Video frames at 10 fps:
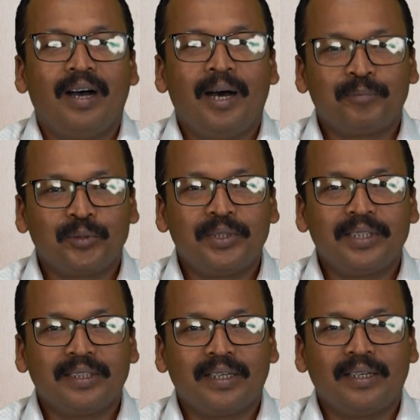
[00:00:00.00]

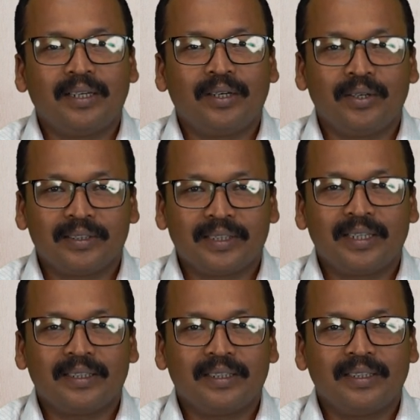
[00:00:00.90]
up-to-date
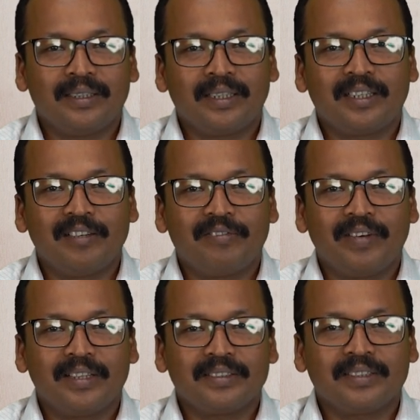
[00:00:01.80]
content that
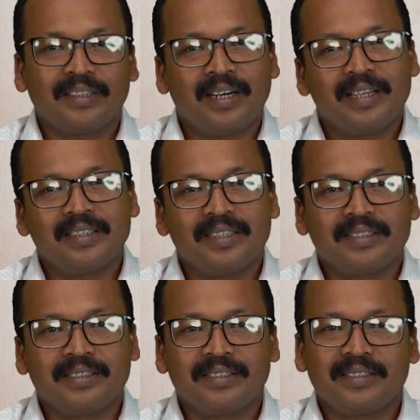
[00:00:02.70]
reflects current
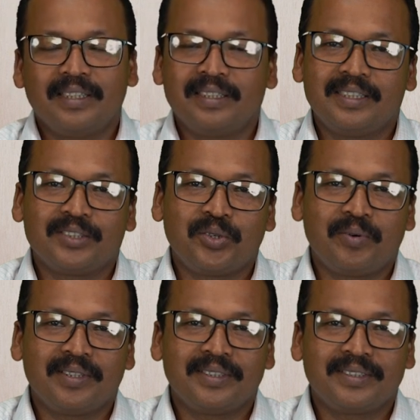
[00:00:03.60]
research and
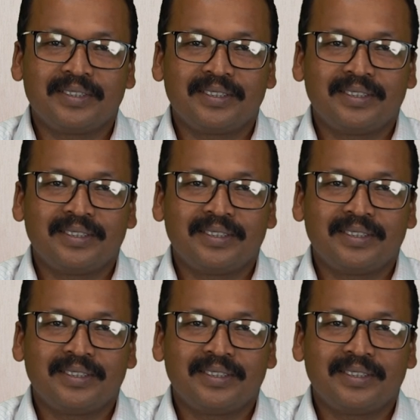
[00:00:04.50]
discoveries.